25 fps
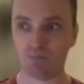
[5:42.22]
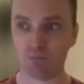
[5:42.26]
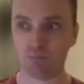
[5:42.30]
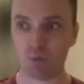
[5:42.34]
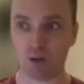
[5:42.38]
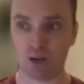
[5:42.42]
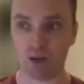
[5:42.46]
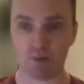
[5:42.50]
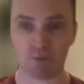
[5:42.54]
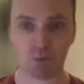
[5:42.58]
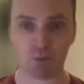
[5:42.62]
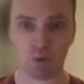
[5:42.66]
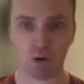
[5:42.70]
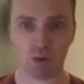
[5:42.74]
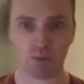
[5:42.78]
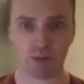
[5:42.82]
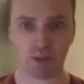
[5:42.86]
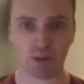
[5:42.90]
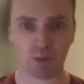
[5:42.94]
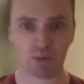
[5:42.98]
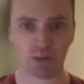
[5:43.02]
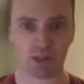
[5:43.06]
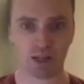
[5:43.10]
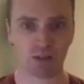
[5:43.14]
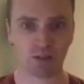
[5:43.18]
were everywhere, but
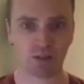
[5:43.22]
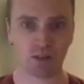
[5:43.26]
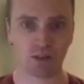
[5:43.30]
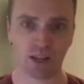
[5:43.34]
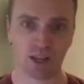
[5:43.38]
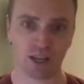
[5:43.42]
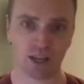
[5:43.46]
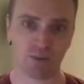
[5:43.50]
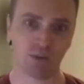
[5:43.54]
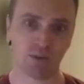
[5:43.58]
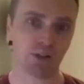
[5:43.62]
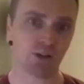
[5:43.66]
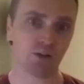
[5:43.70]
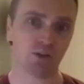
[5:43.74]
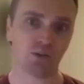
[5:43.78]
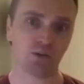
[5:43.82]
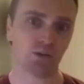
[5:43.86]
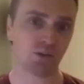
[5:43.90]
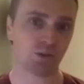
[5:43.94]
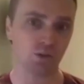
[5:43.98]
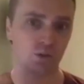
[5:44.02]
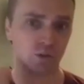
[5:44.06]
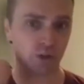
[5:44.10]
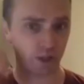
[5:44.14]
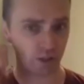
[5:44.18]
there was actually a heavy
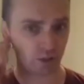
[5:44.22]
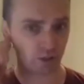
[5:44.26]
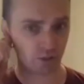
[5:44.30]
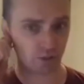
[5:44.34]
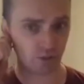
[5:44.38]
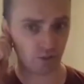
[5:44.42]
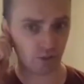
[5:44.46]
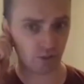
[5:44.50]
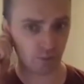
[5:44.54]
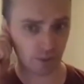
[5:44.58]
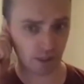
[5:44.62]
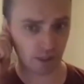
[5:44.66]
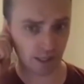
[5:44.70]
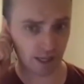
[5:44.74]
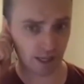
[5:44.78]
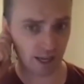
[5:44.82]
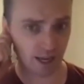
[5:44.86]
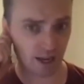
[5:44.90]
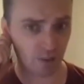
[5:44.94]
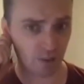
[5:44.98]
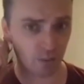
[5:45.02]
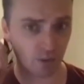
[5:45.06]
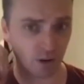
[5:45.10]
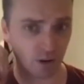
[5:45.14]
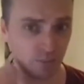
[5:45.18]
concentration of them in
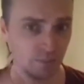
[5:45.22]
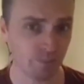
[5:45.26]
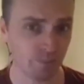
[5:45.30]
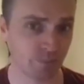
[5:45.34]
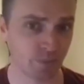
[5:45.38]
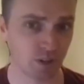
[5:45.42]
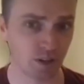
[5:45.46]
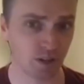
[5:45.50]
Canberra,